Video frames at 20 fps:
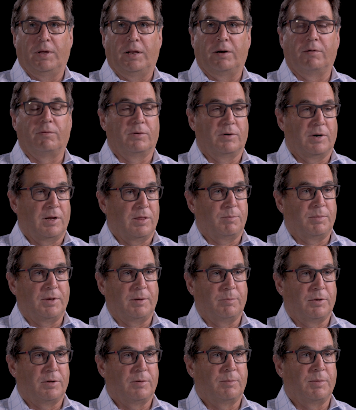better for other
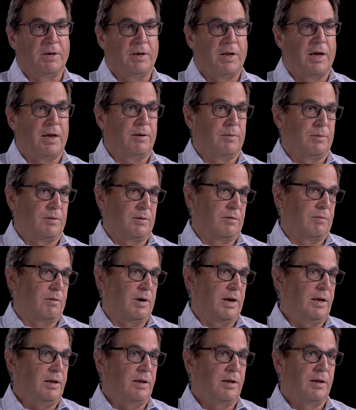people, but not
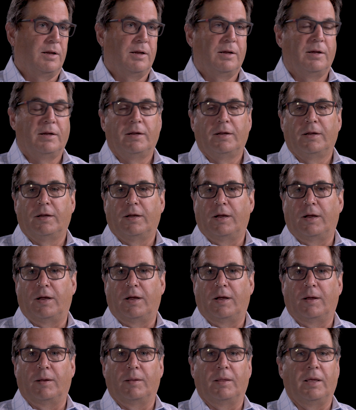great.
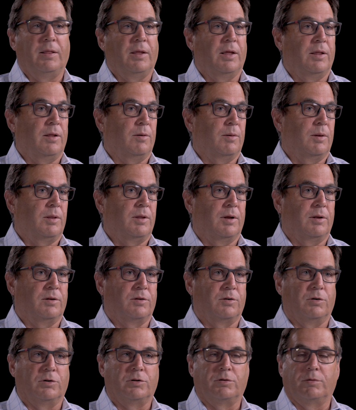And then the
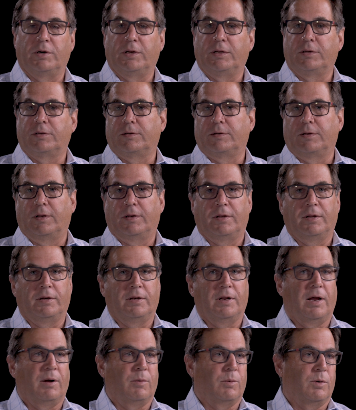surgeries
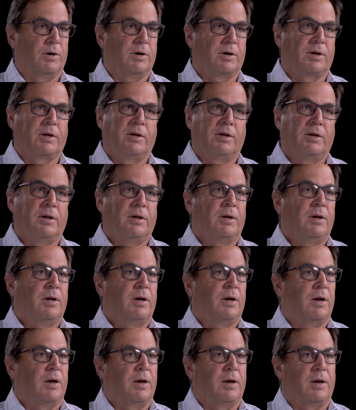did not work.
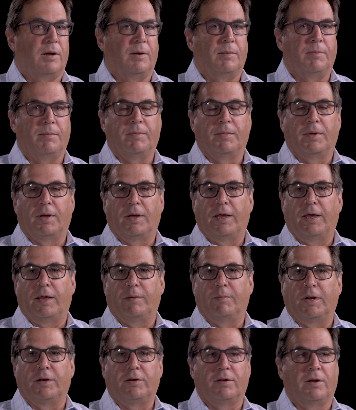I
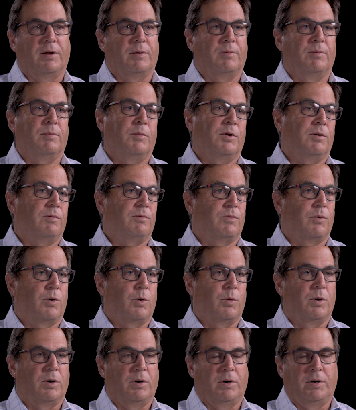had my tongue moved
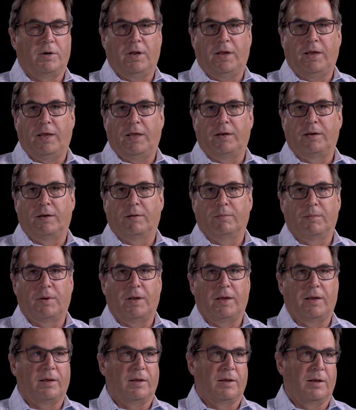forward. I had
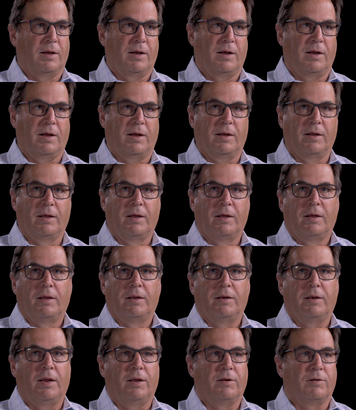my
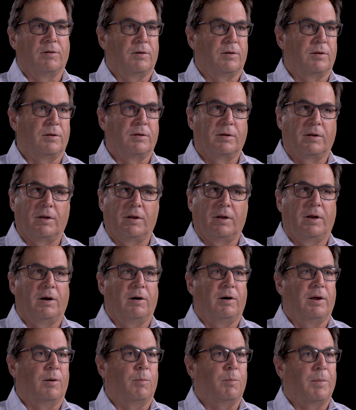nasal
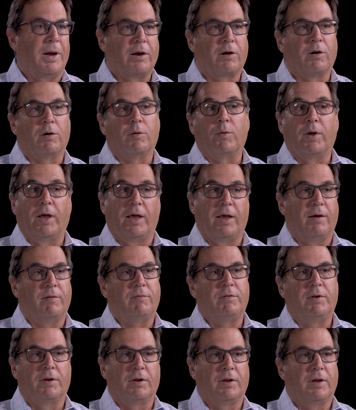area
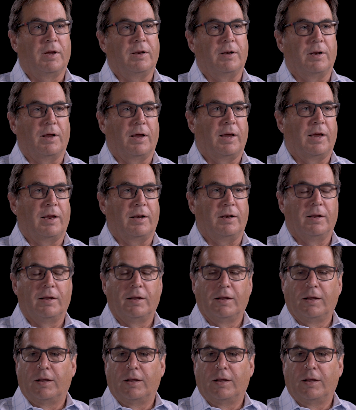microwaved, and I had